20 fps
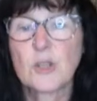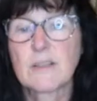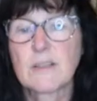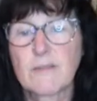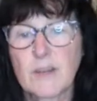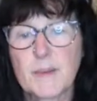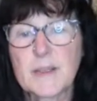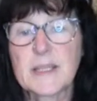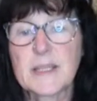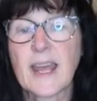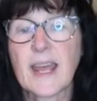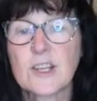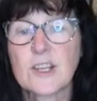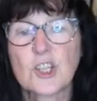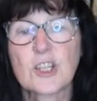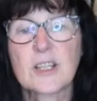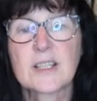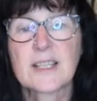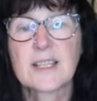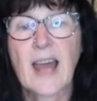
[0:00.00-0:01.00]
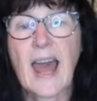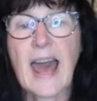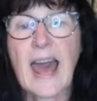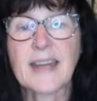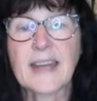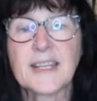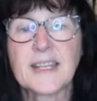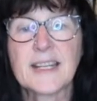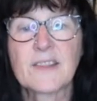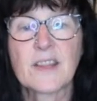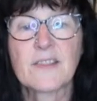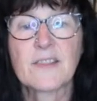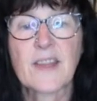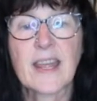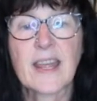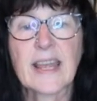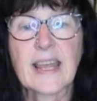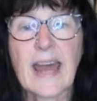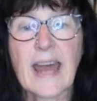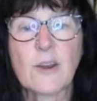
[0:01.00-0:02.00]
of limitations, adding that
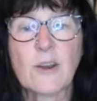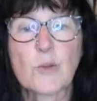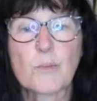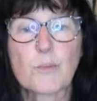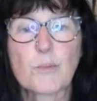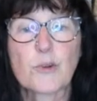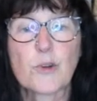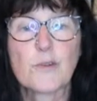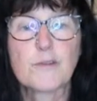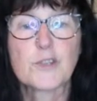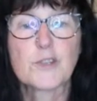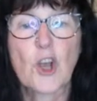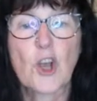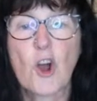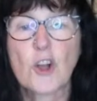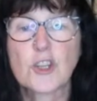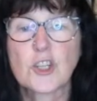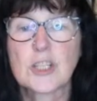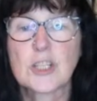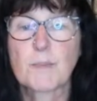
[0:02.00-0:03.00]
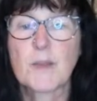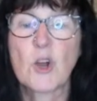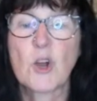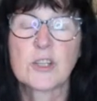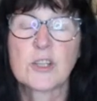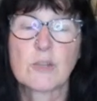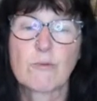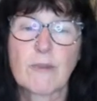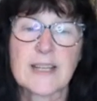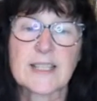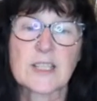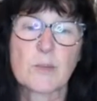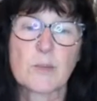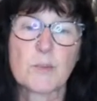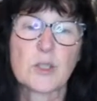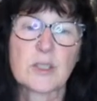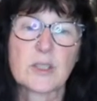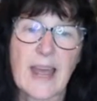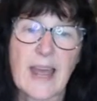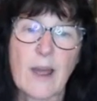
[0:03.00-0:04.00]
they cannot prove charges beyond a
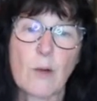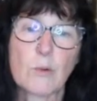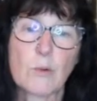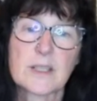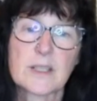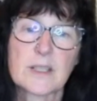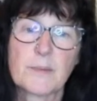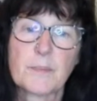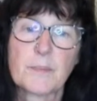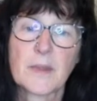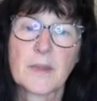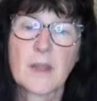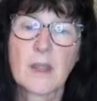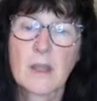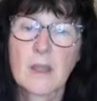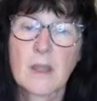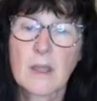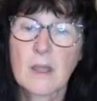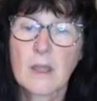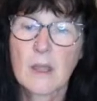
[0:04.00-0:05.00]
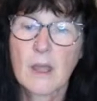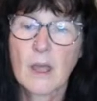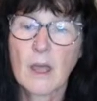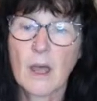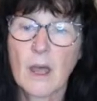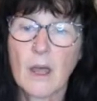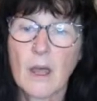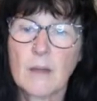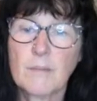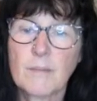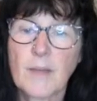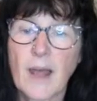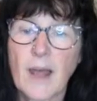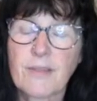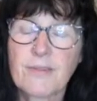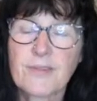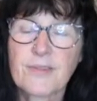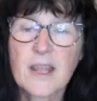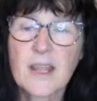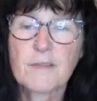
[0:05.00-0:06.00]
reasonable doubt. I
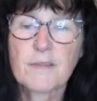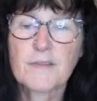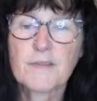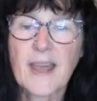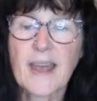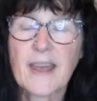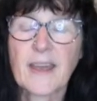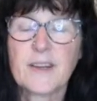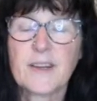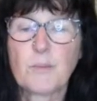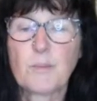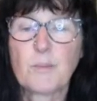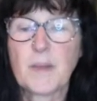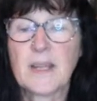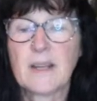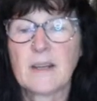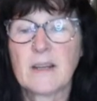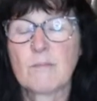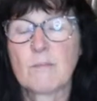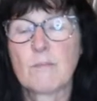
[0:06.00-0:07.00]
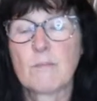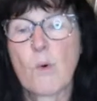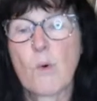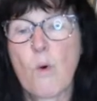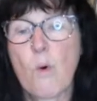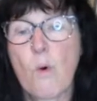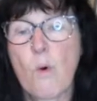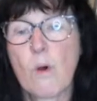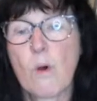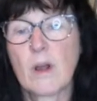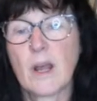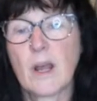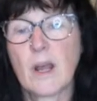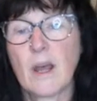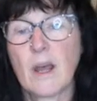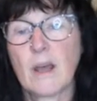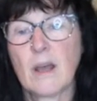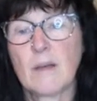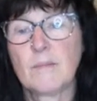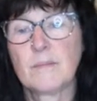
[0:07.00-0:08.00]
think if there had been more
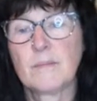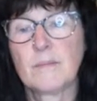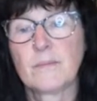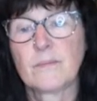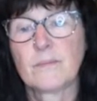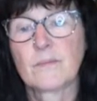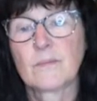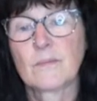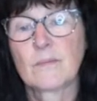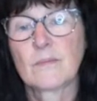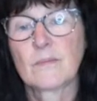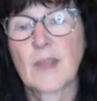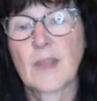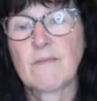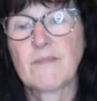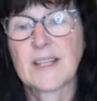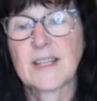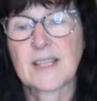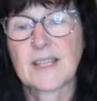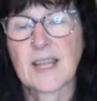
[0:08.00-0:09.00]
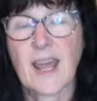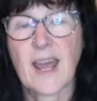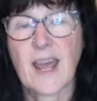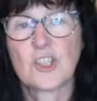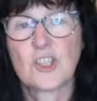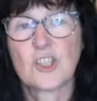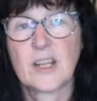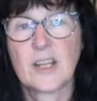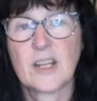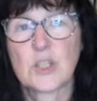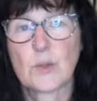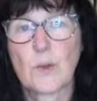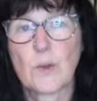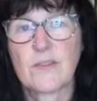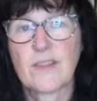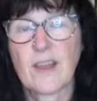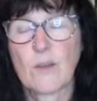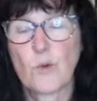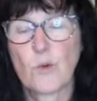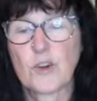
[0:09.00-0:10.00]
investigation into
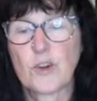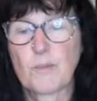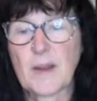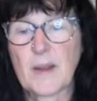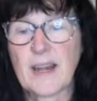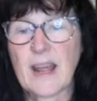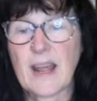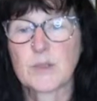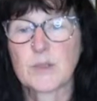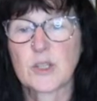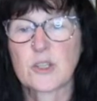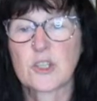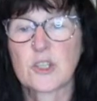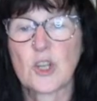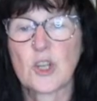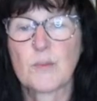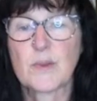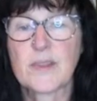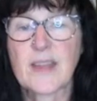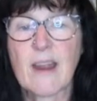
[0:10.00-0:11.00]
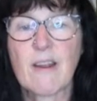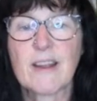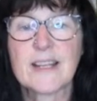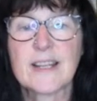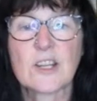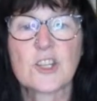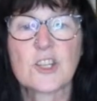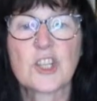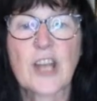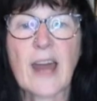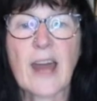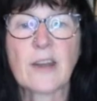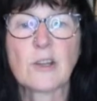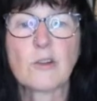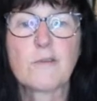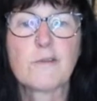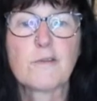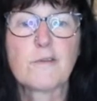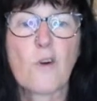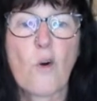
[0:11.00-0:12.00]
it, they would have been able to, but there is a Channel
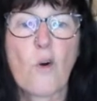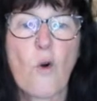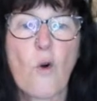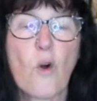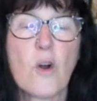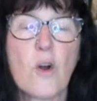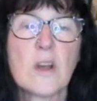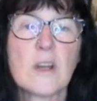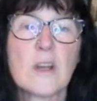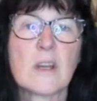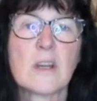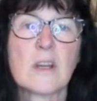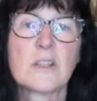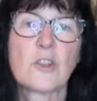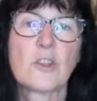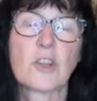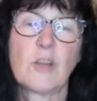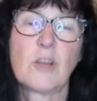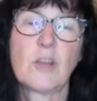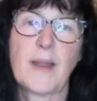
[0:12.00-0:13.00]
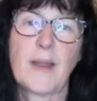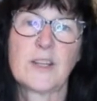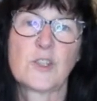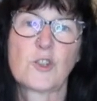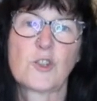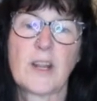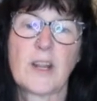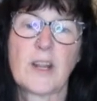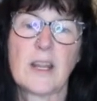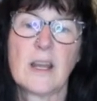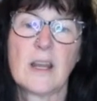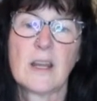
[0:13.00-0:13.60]
4 documentary